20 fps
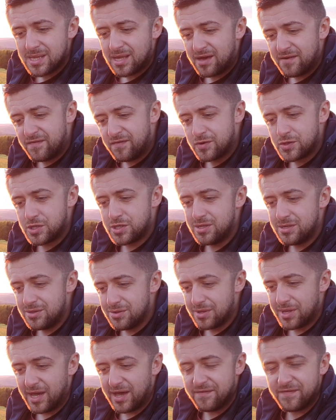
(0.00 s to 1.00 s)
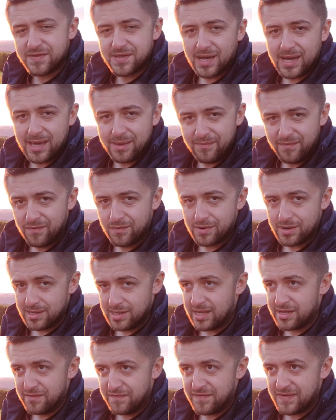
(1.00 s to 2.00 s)
and I unfortunately don't have time for a
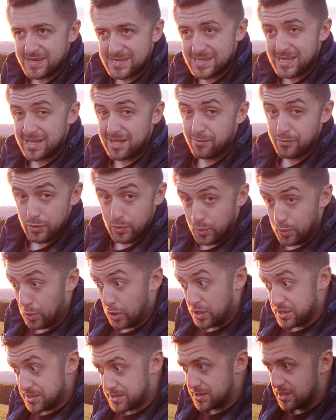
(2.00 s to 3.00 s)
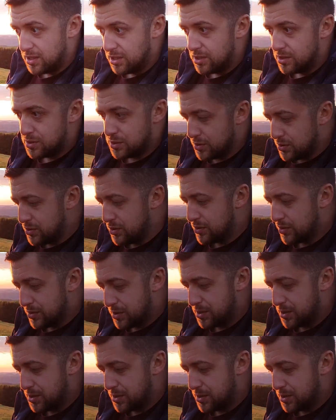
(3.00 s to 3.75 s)
lot of things that I would want to do.